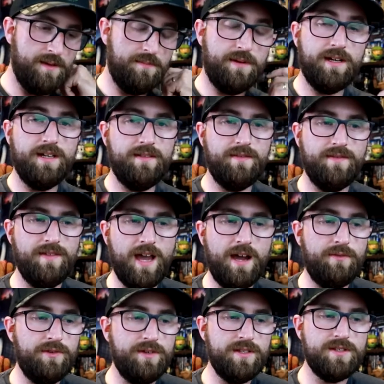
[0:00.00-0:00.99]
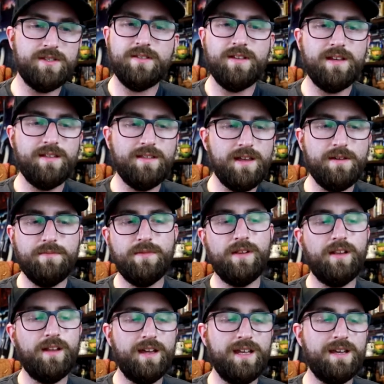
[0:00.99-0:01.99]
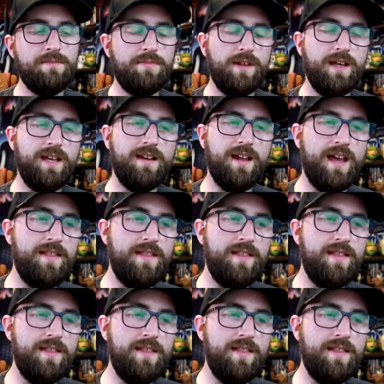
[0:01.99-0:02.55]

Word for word: But that was the, the, the light complaint.